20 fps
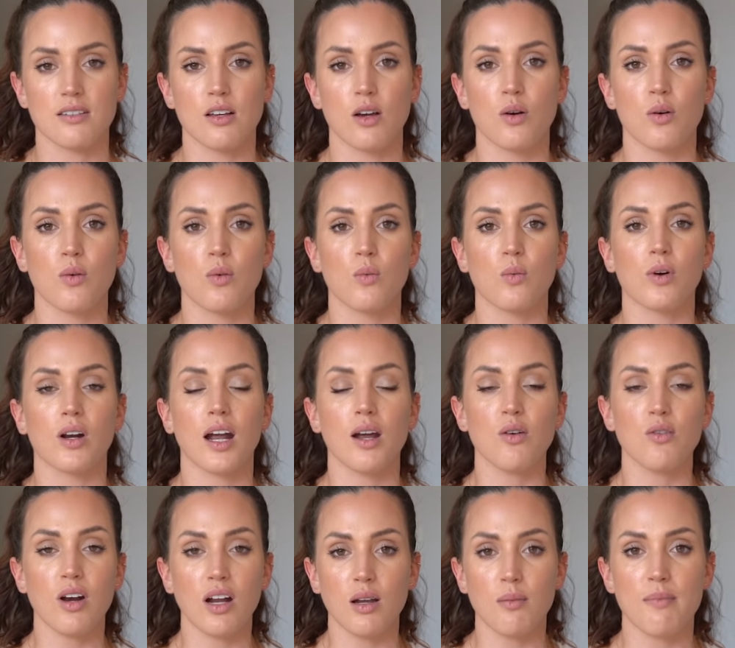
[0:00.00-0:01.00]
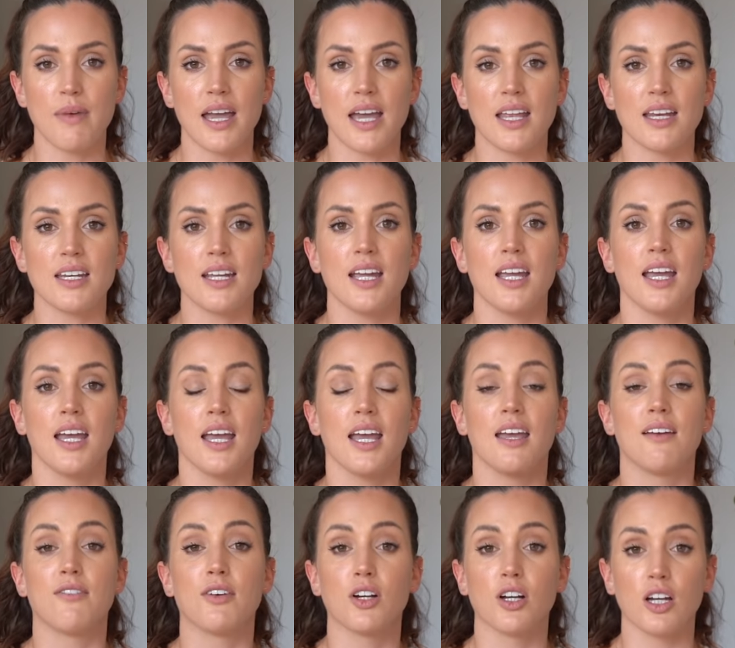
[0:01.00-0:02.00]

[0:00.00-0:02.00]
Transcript: So what I recommend if you're